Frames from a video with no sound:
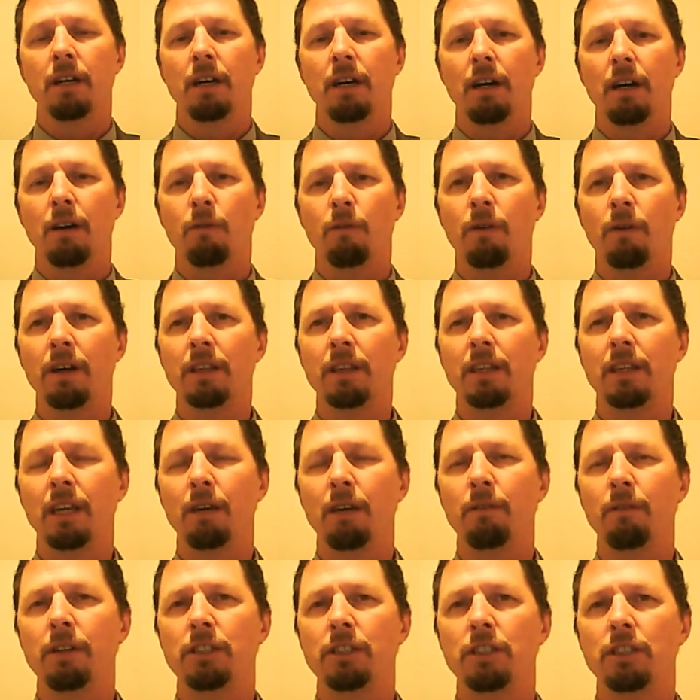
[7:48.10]
One thing
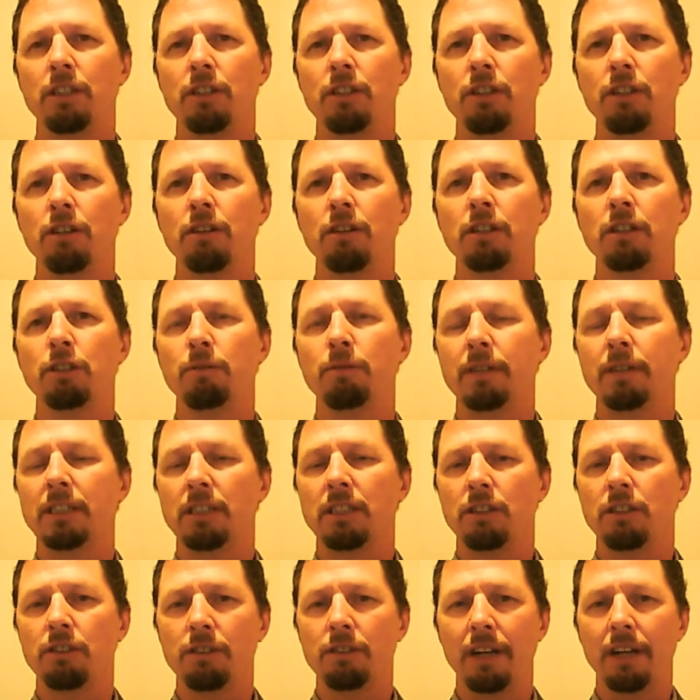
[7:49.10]
we should do is we should
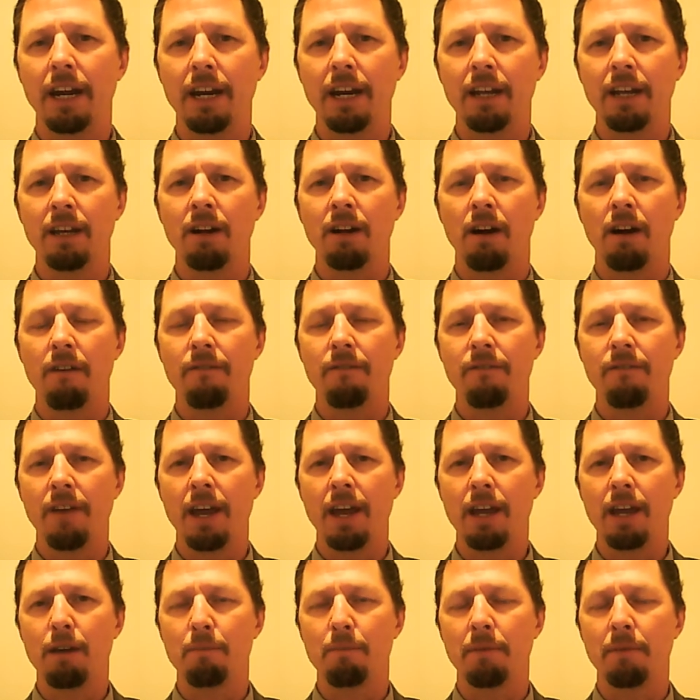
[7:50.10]
trade in our
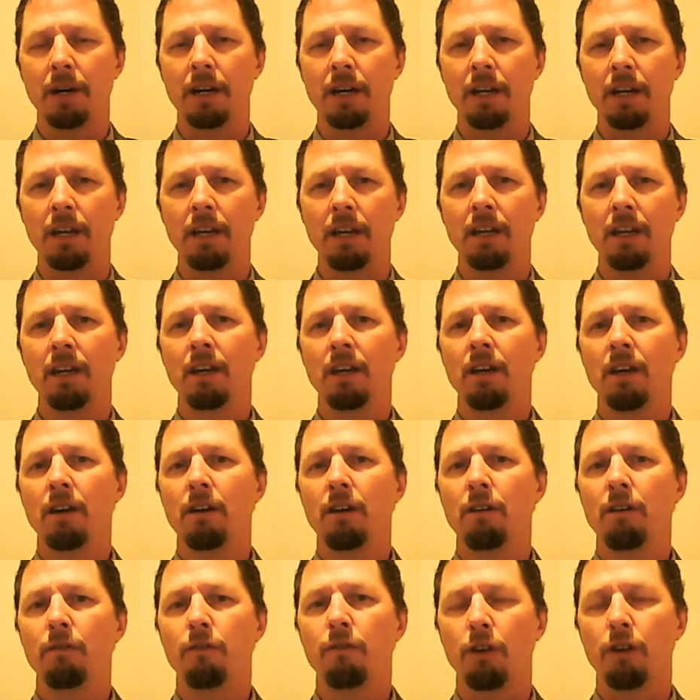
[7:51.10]
fake money
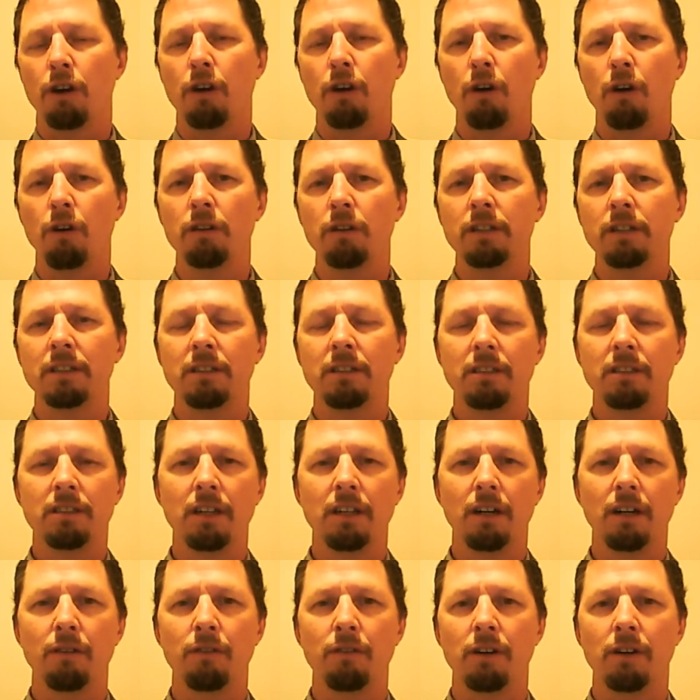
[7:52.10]
for gold and
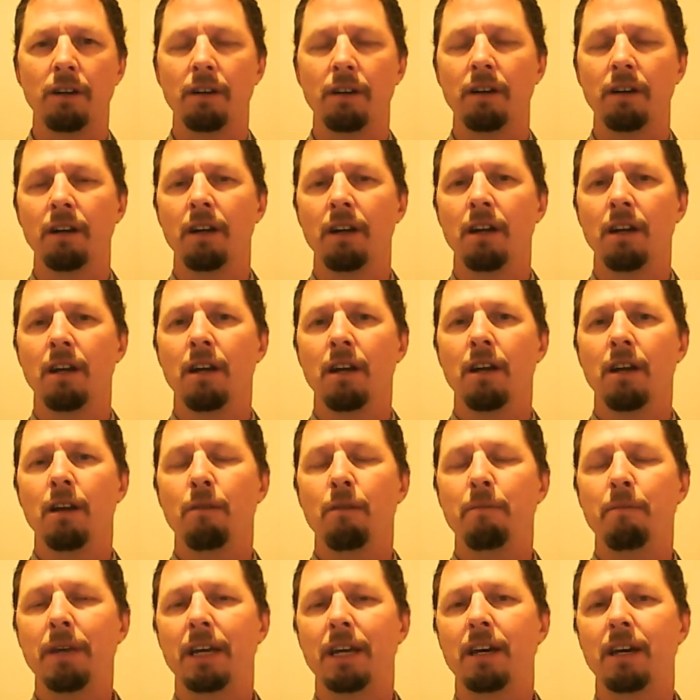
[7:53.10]
silver,
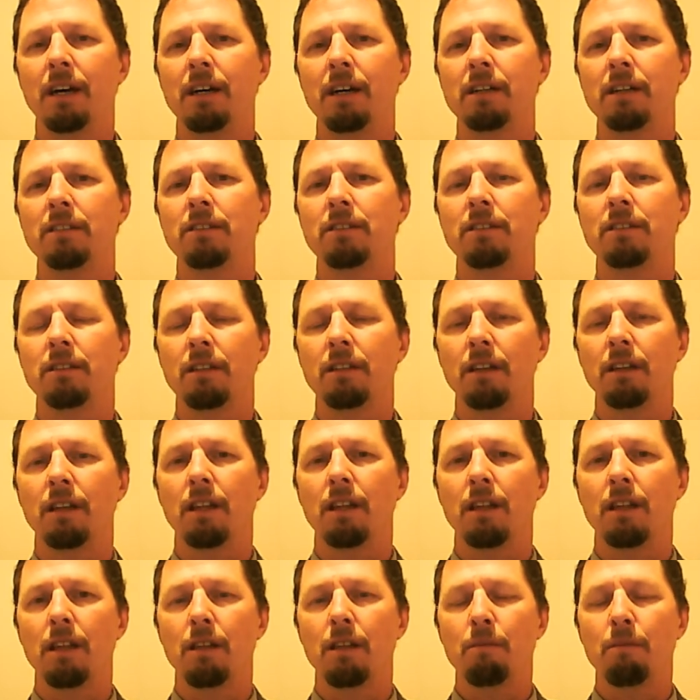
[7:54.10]
because
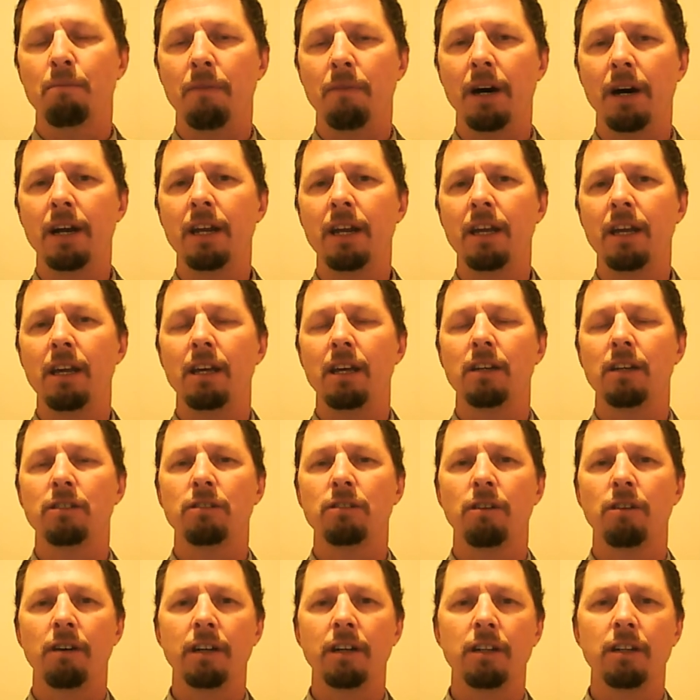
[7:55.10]
money is
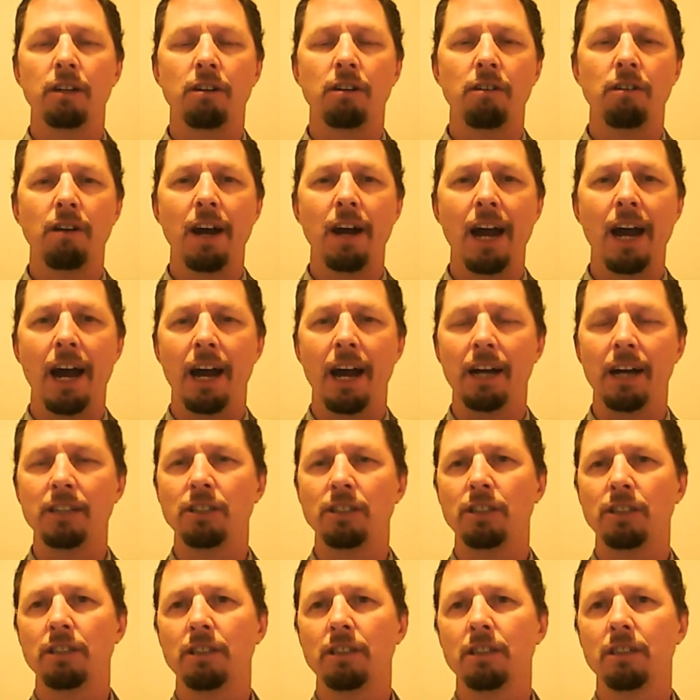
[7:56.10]
going to
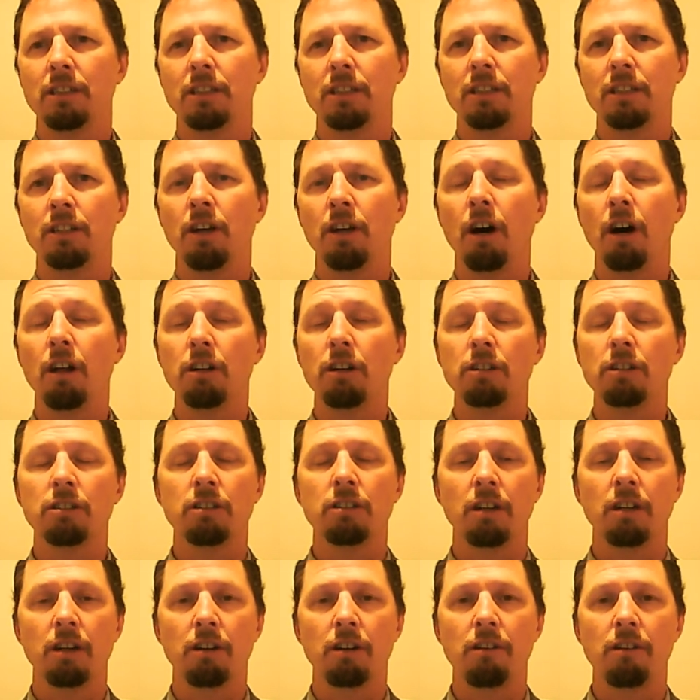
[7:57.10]
crash, the dollar is
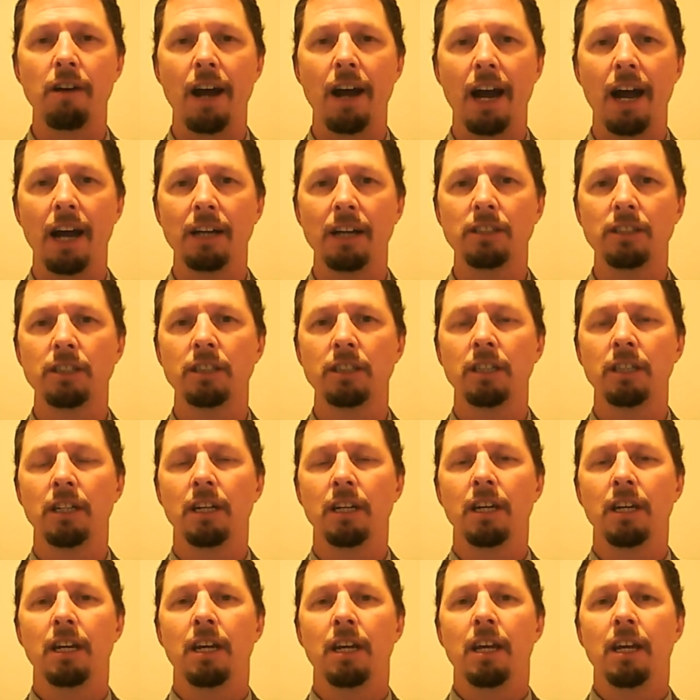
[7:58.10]
going to crash,
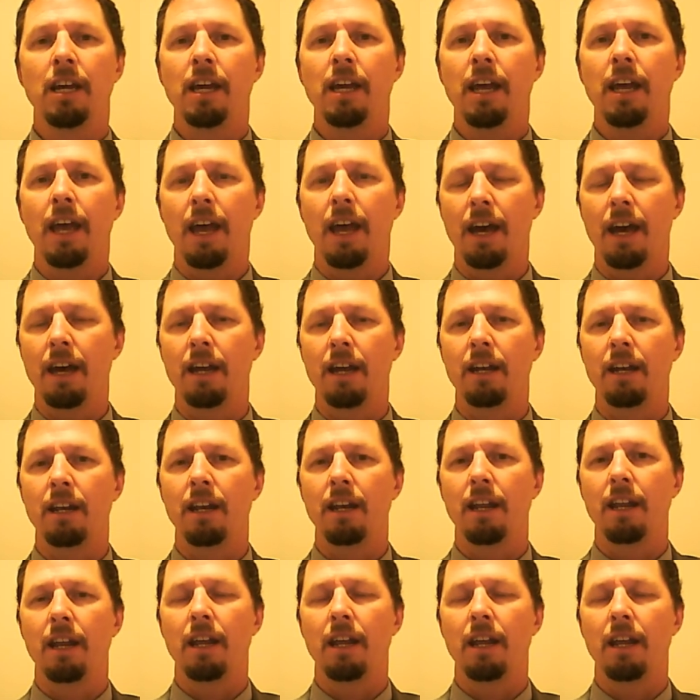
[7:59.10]
and